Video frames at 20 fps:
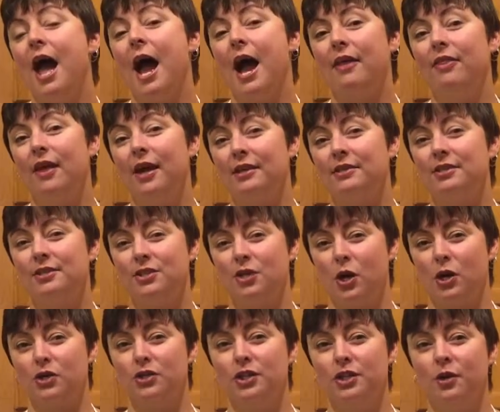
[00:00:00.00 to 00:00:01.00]
I'd like to
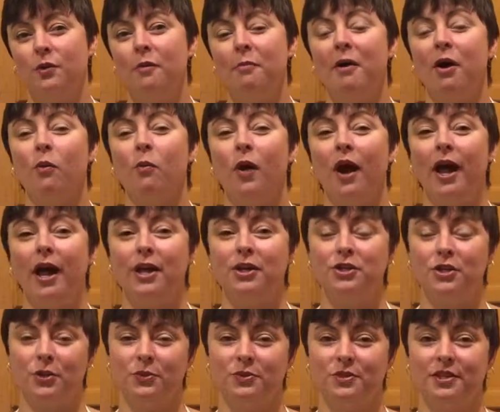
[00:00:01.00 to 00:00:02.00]
talk to you about why I
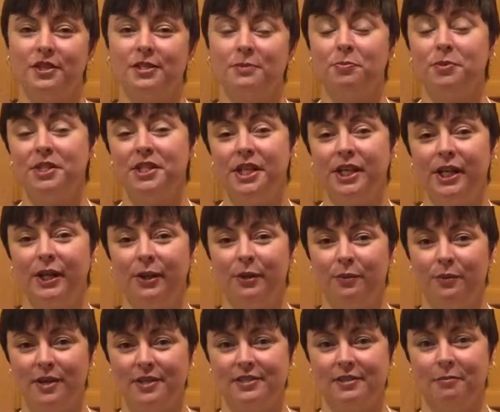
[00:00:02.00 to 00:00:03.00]
chose this particular
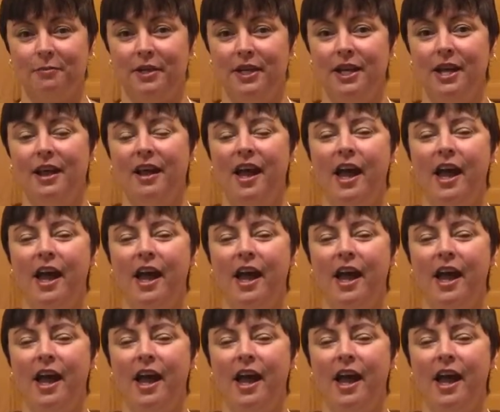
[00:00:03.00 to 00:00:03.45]
recipe